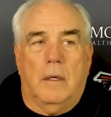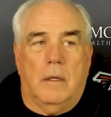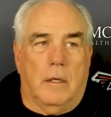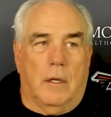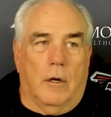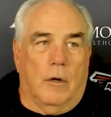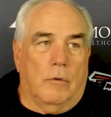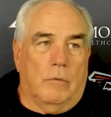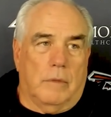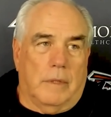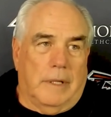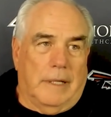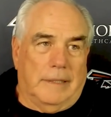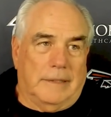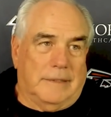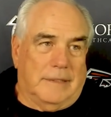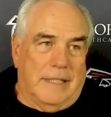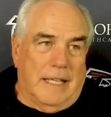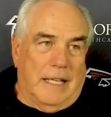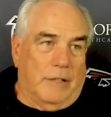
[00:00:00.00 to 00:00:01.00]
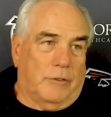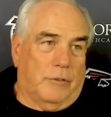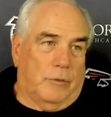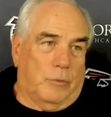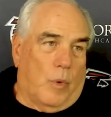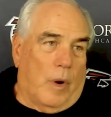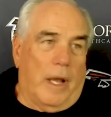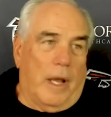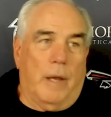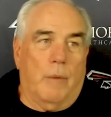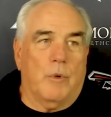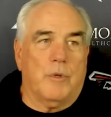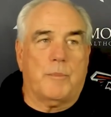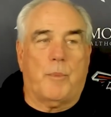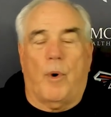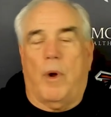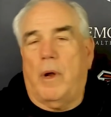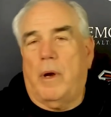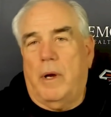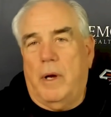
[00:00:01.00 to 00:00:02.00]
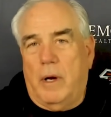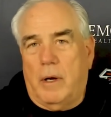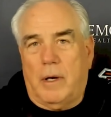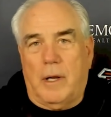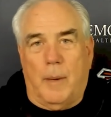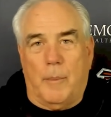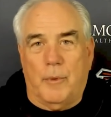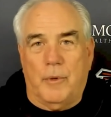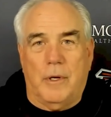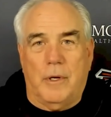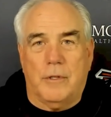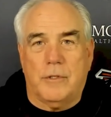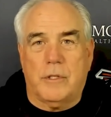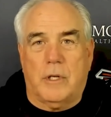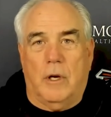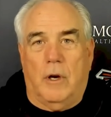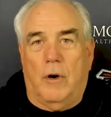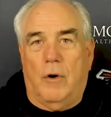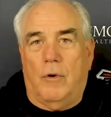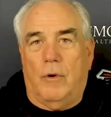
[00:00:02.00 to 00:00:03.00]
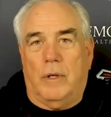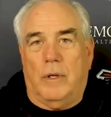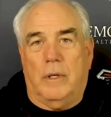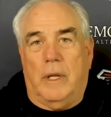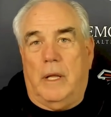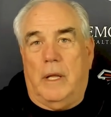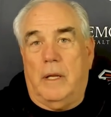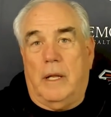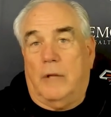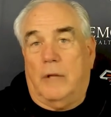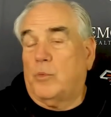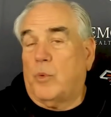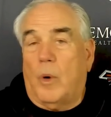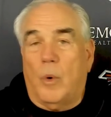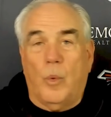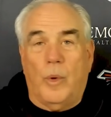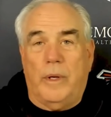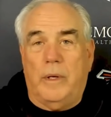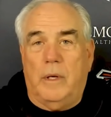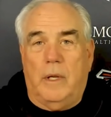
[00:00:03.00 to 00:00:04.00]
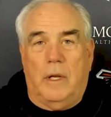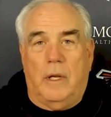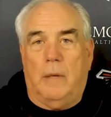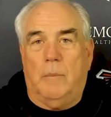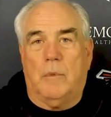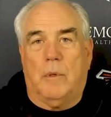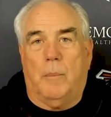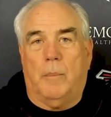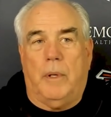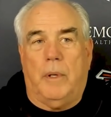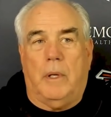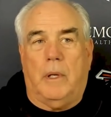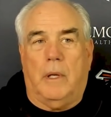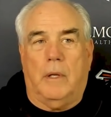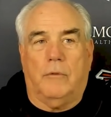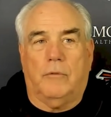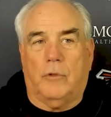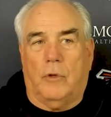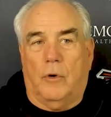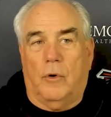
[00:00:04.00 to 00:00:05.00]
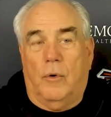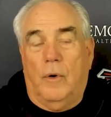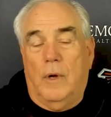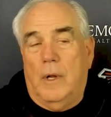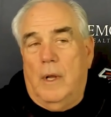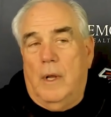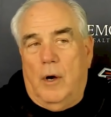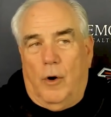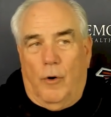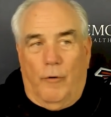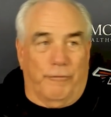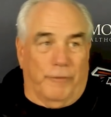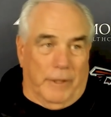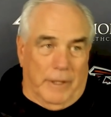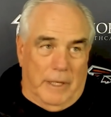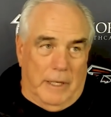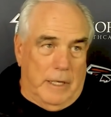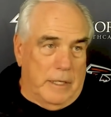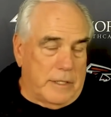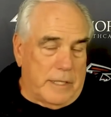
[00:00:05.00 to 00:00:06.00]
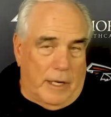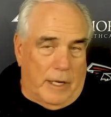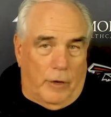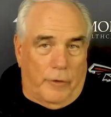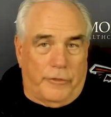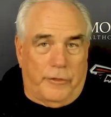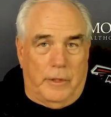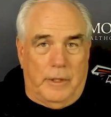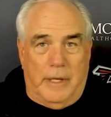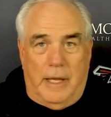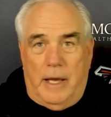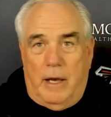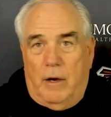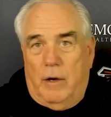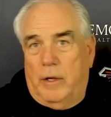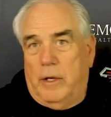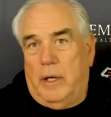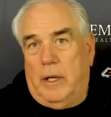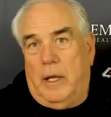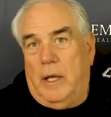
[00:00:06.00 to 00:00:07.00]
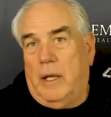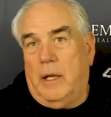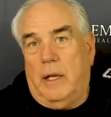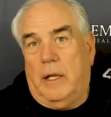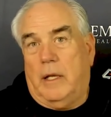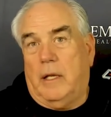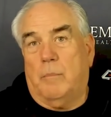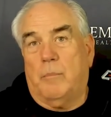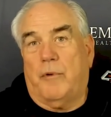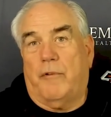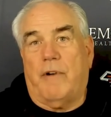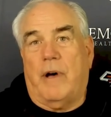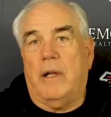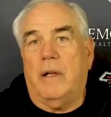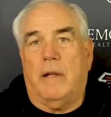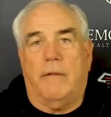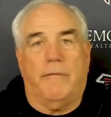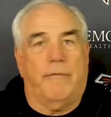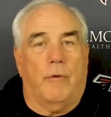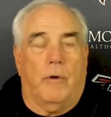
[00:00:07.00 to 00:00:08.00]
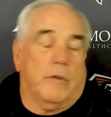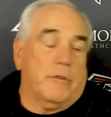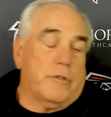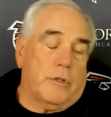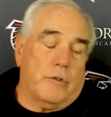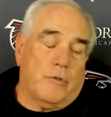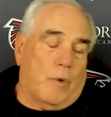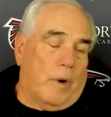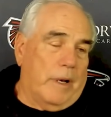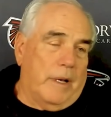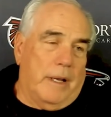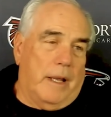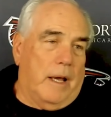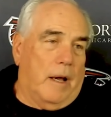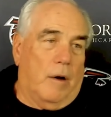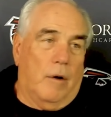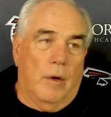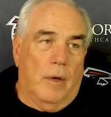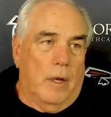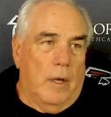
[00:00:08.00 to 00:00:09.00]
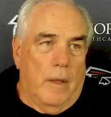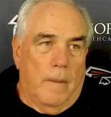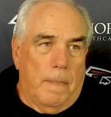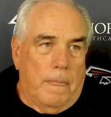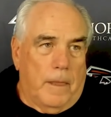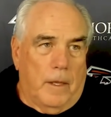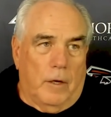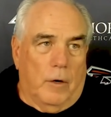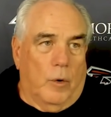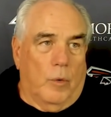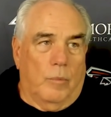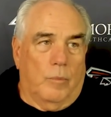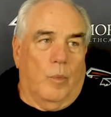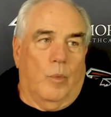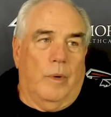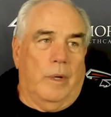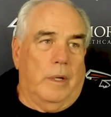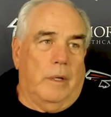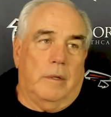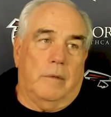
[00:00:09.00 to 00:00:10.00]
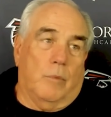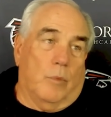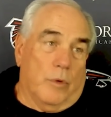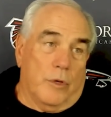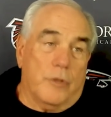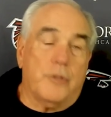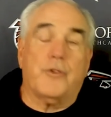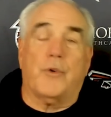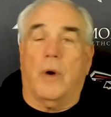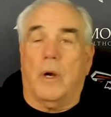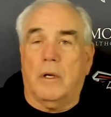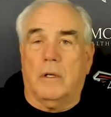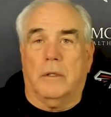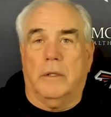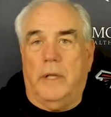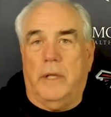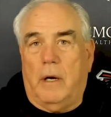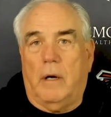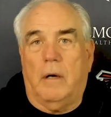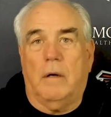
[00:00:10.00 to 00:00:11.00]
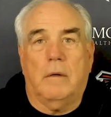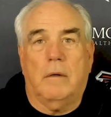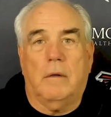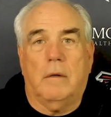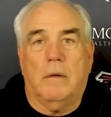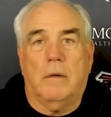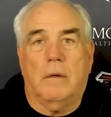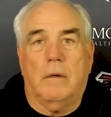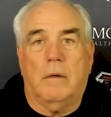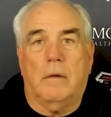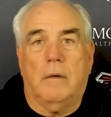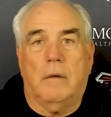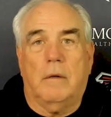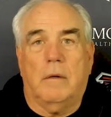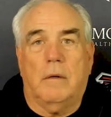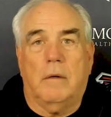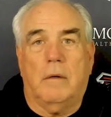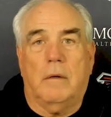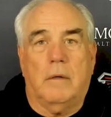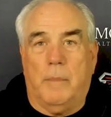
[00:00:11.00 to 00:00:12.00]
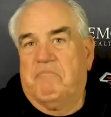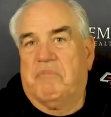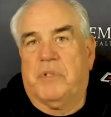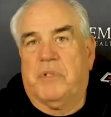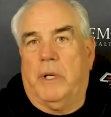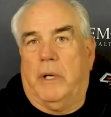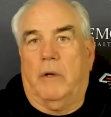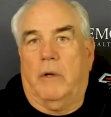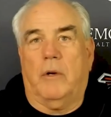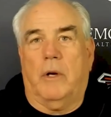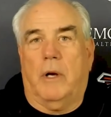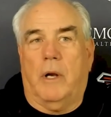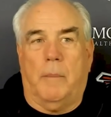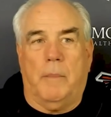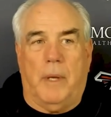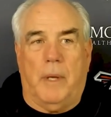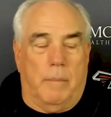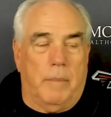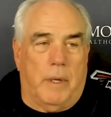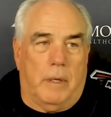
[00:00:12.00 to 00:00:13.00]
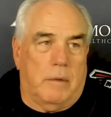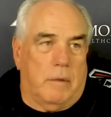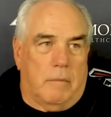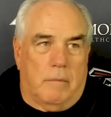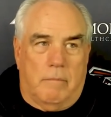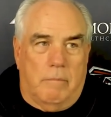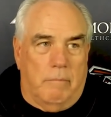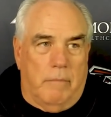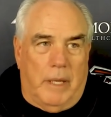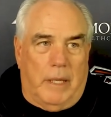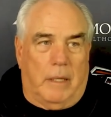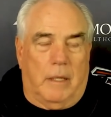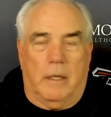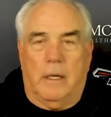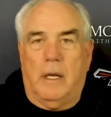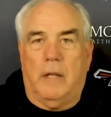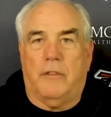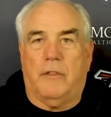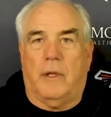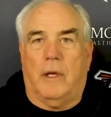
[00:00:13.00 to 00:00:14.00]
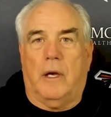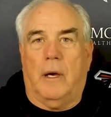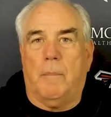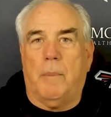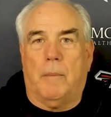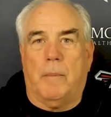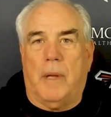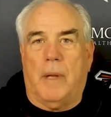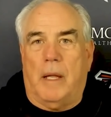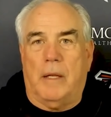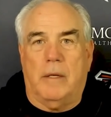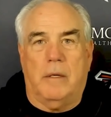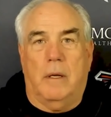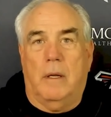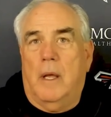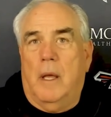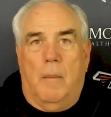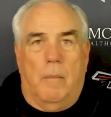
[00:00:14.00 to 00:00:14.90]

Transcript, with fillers: you know, that's that's why he was brought here a couple years ago, and and that's what we need him to be. And so hopefully he's healthy now and and he can provide that for us because right now. You know, we we're struggling there. I mean, it's no secret. I mean, I'm not making anything up. I'm not